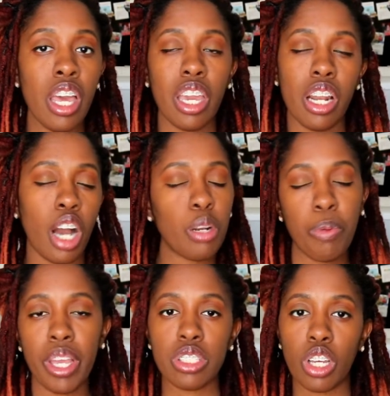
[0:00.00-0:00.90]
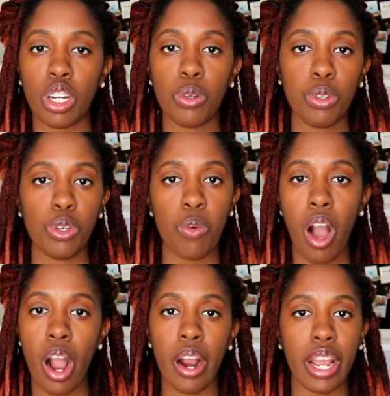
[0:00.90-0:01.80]
it all depends on who you
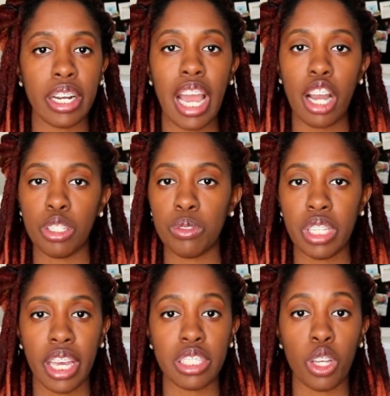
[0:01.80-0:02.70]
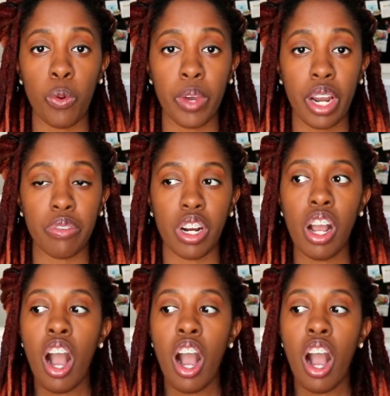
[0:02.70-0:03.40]
are and how you test or whatever